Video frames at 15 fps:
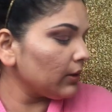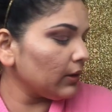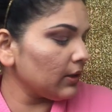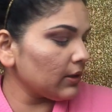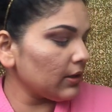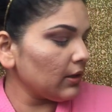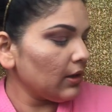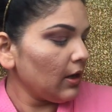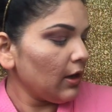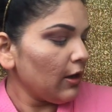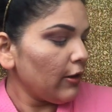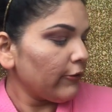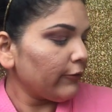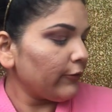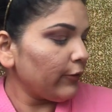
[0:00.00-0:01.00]
the
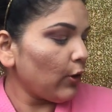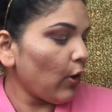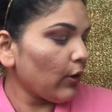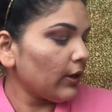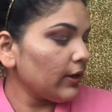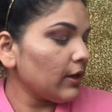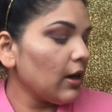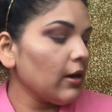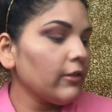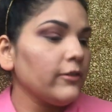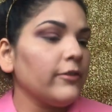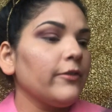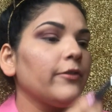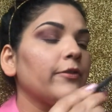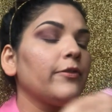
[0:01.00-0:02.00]
Florida
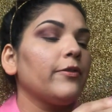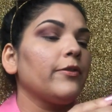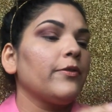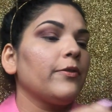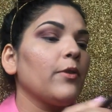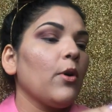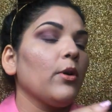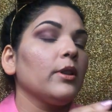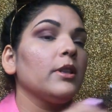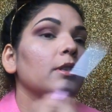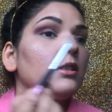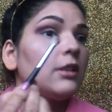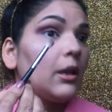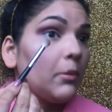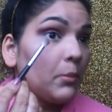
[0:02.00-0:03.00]
on the
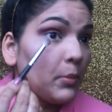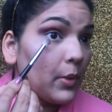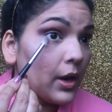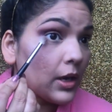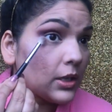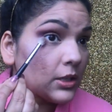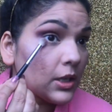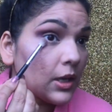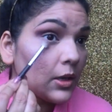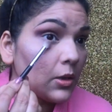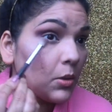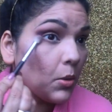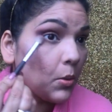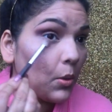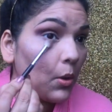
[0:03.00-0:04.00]
same brush and
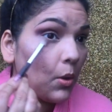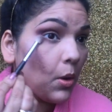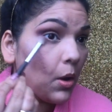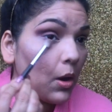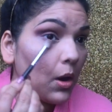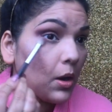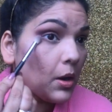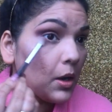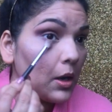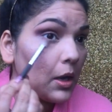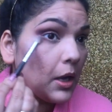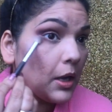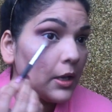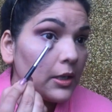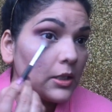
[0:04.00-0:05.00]
go
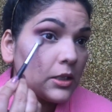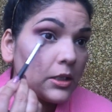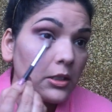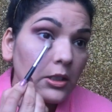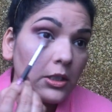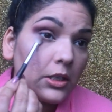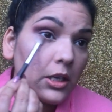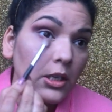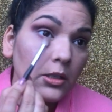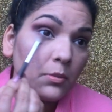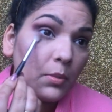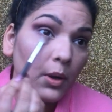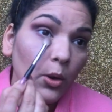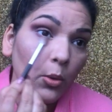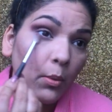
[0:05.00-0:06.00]

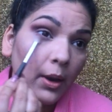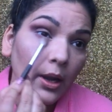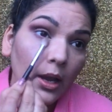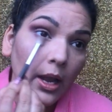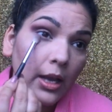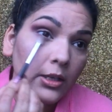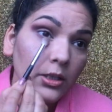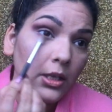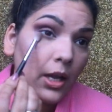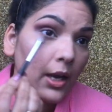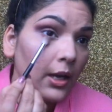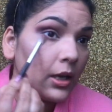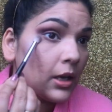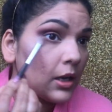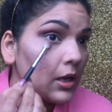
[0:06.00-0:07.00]
just below my lash
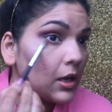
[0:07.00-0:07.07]
line.